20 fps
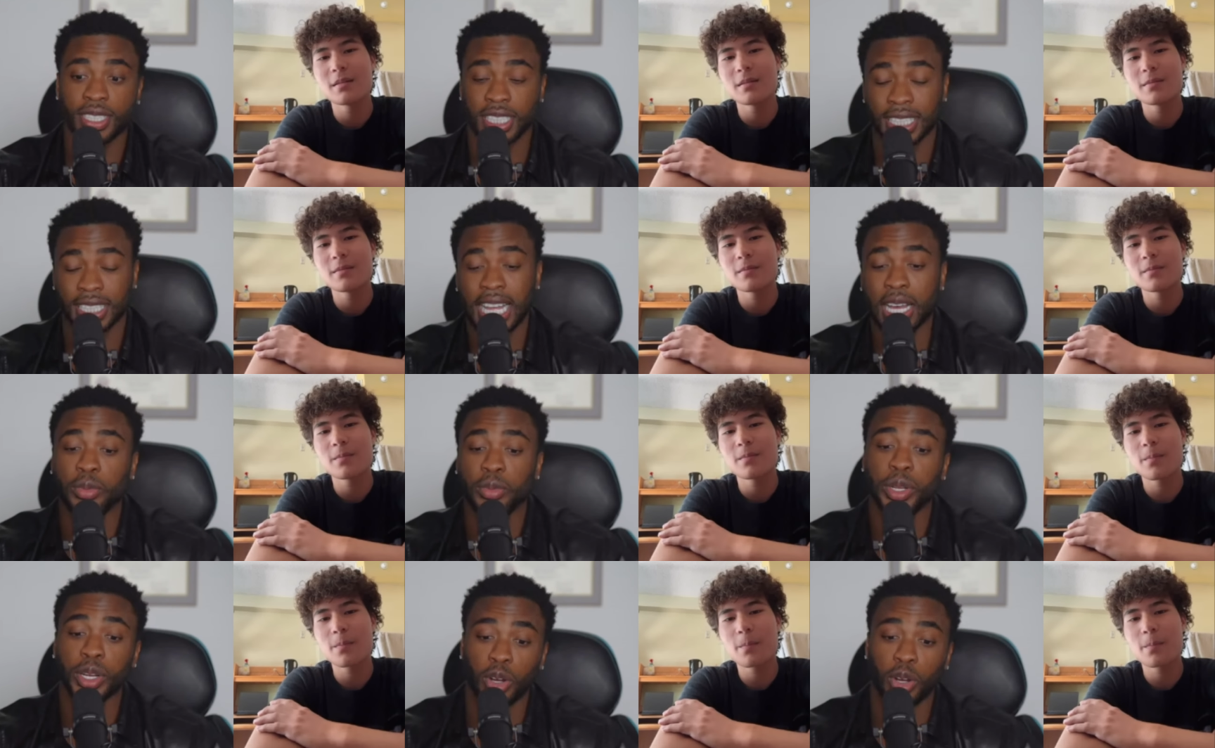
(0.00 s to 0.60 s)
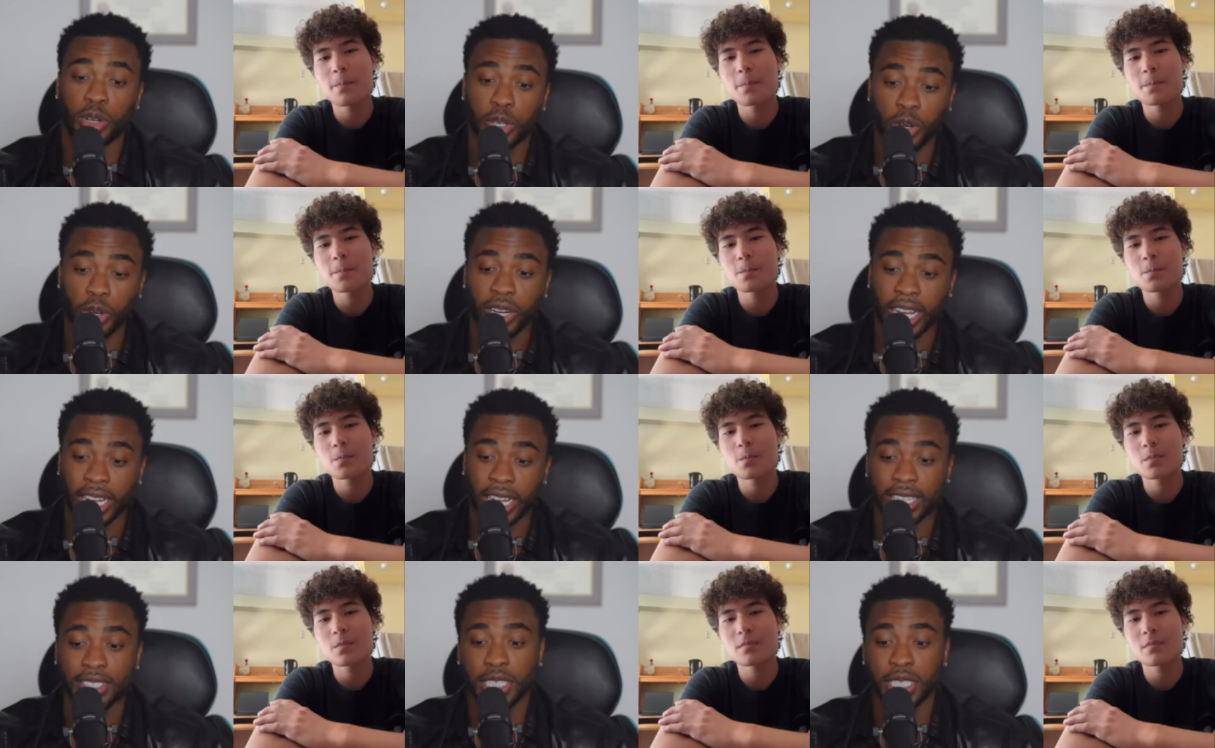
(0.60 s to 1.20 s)
Speaker 1: Just like we don't know
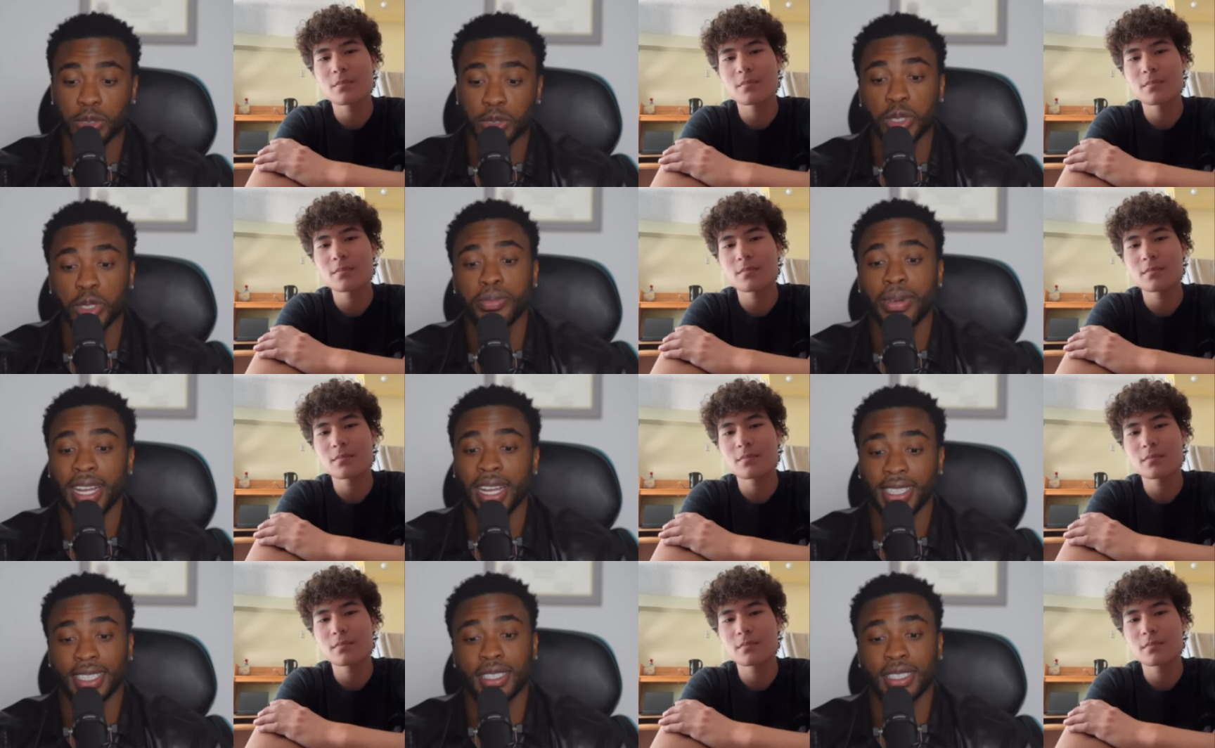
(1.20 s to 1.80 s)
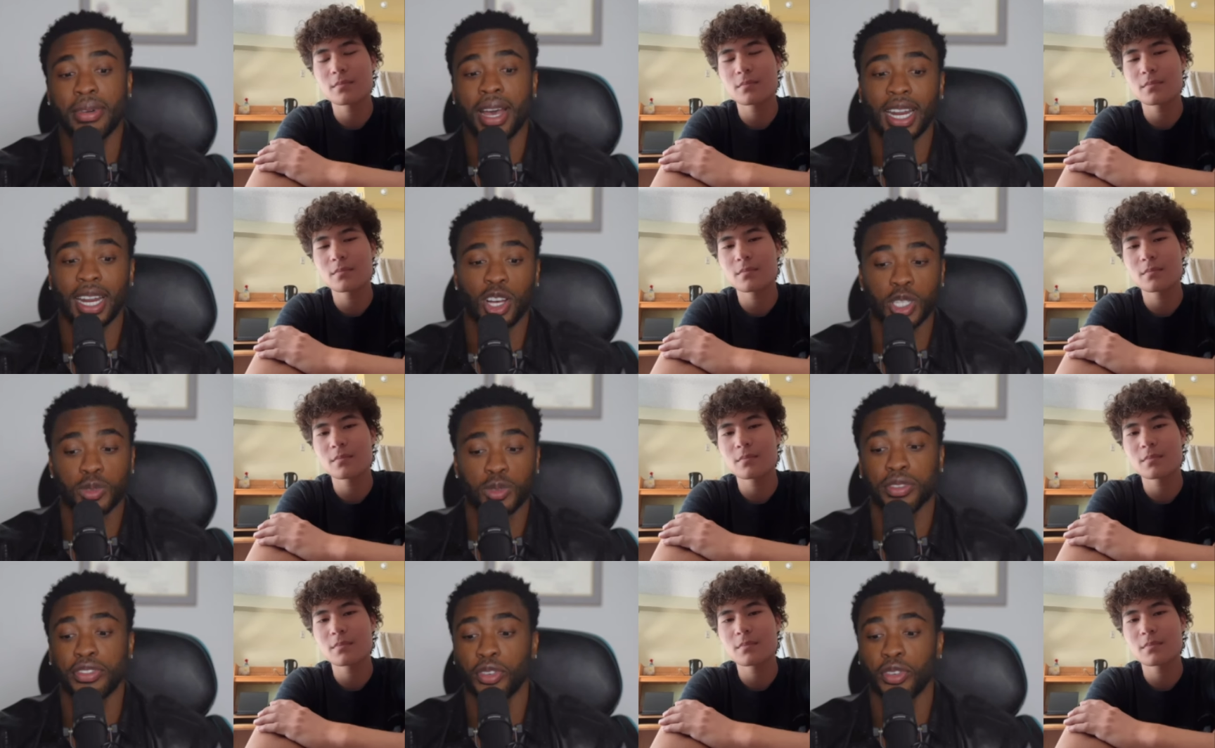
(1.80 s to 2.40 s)
that if she was smashing somebody
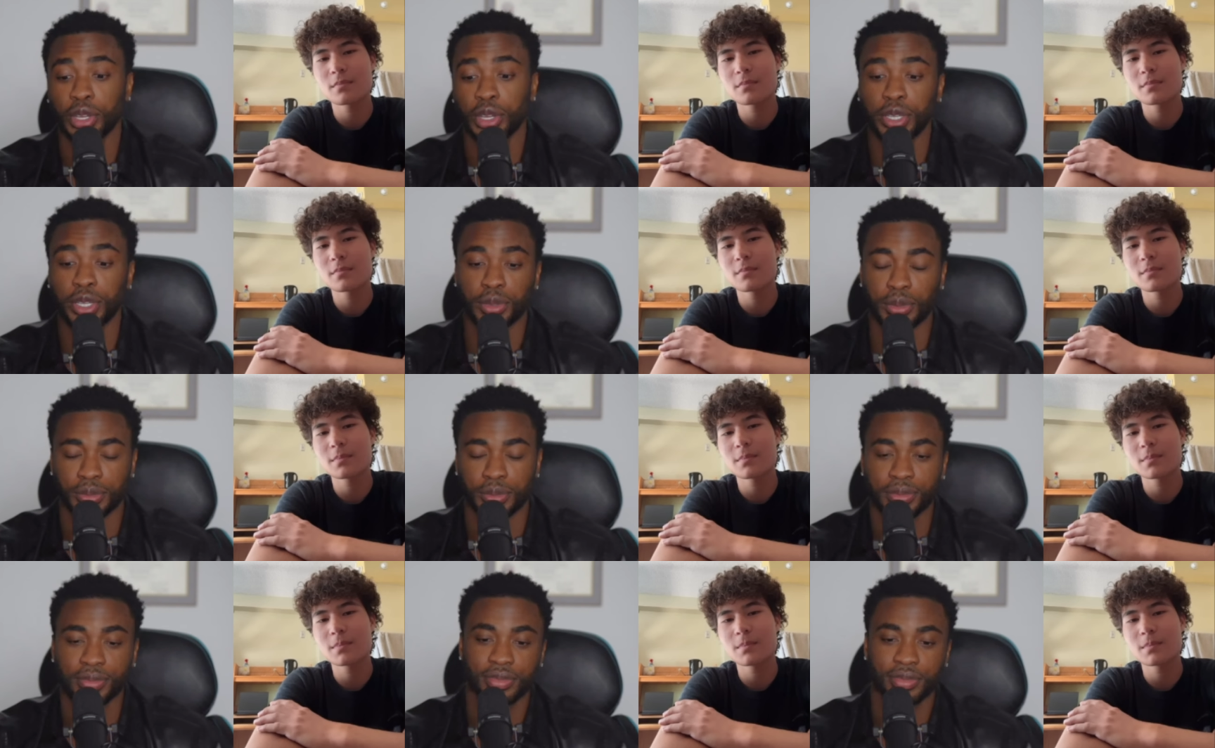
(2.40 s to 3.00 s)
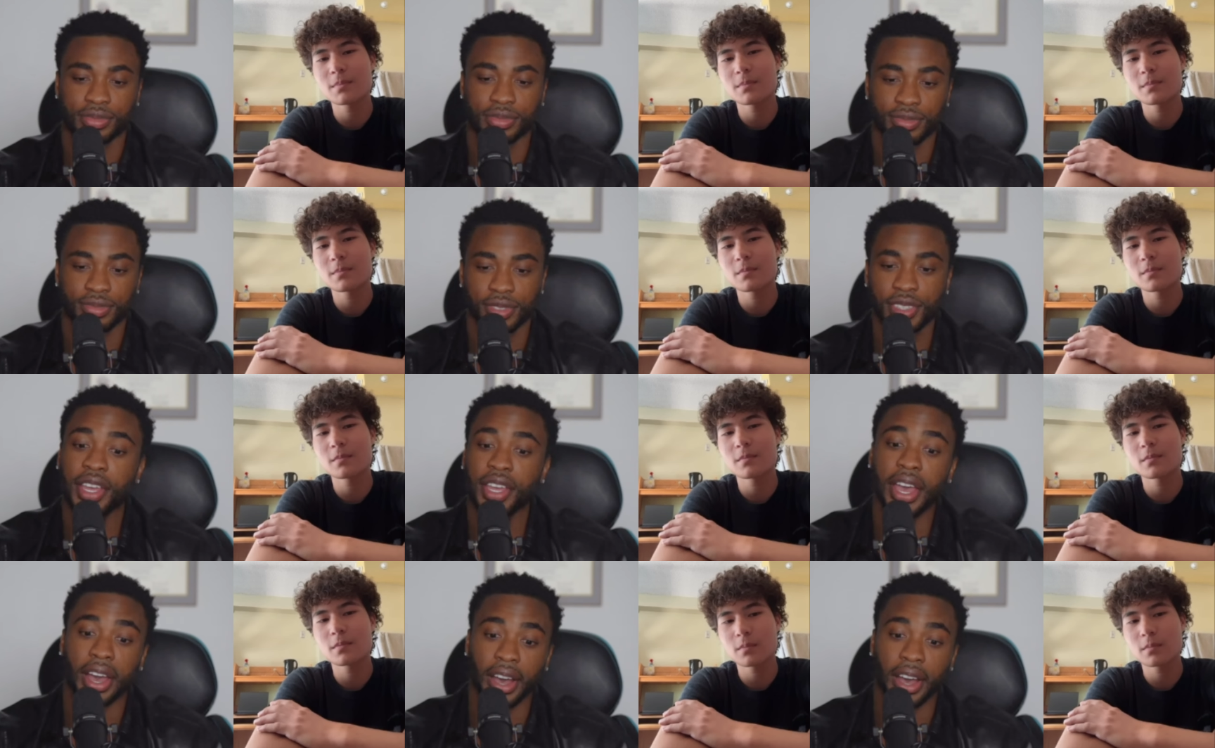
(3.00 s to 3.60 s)
else before you,
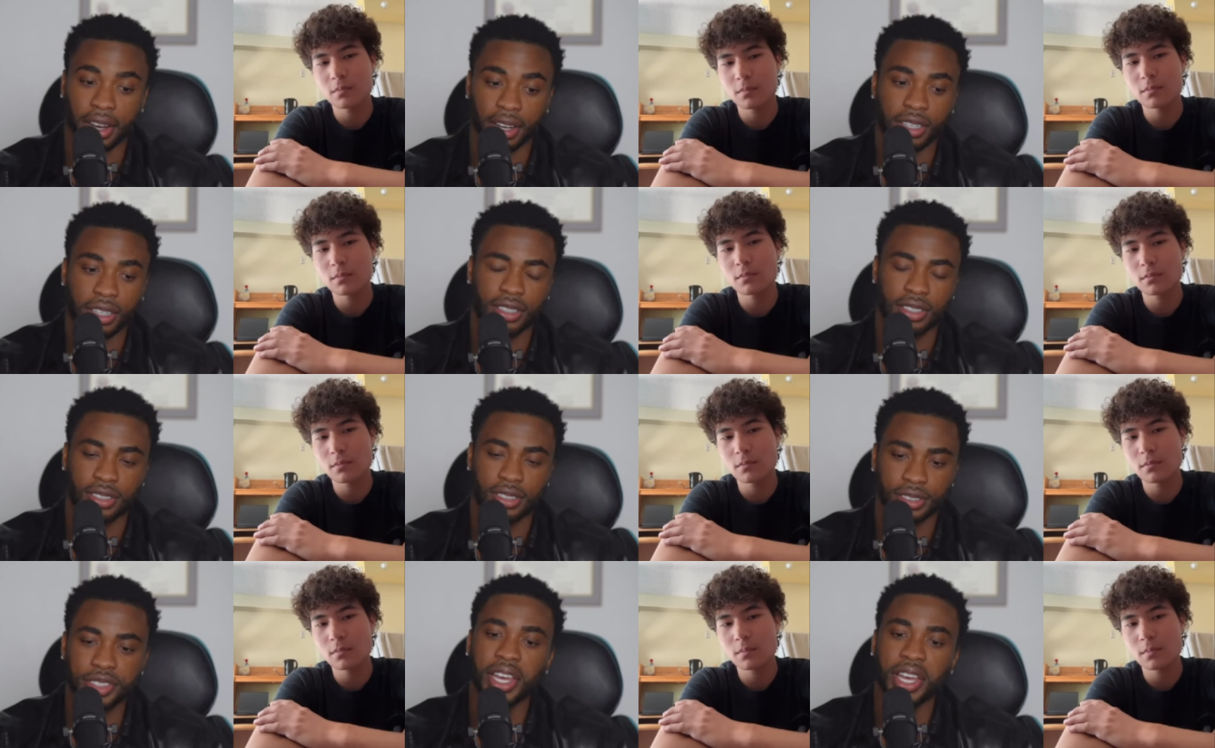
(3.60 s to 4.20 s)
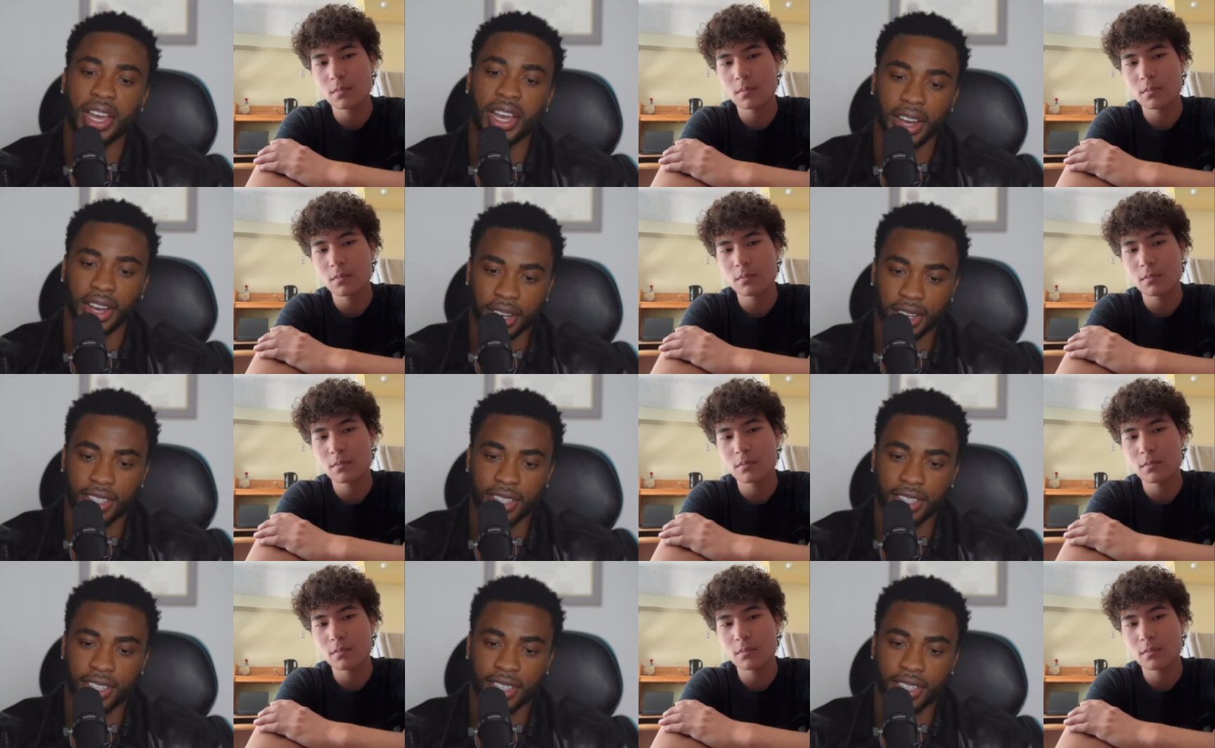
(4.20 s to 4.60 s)
yeah. Yeah.